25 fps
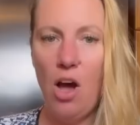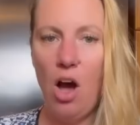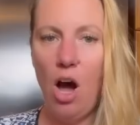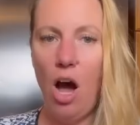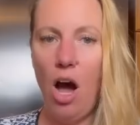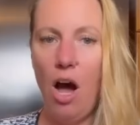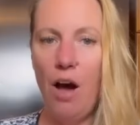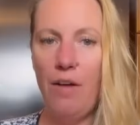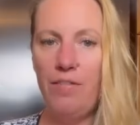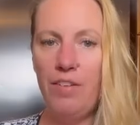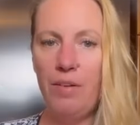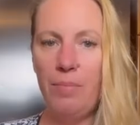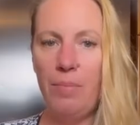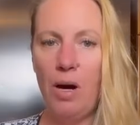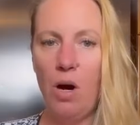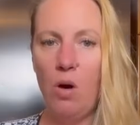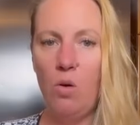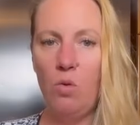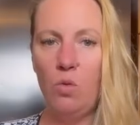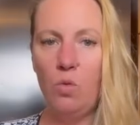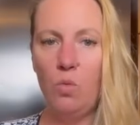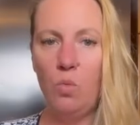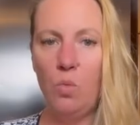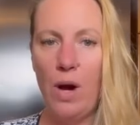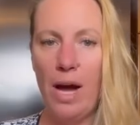of
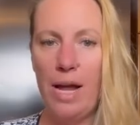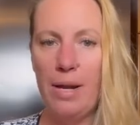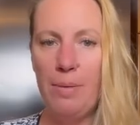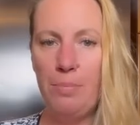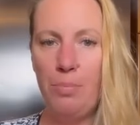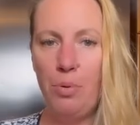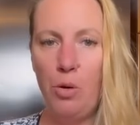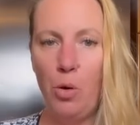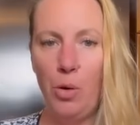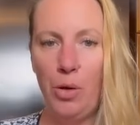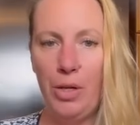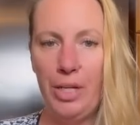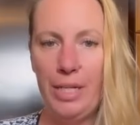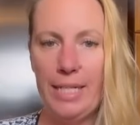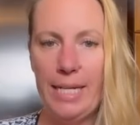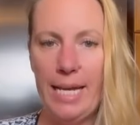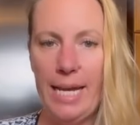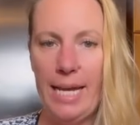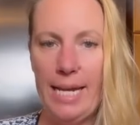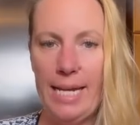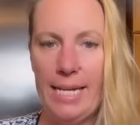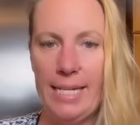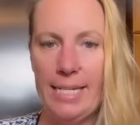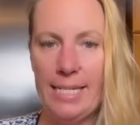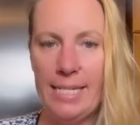about
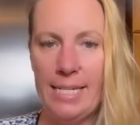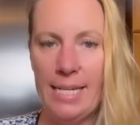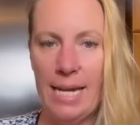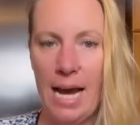1.89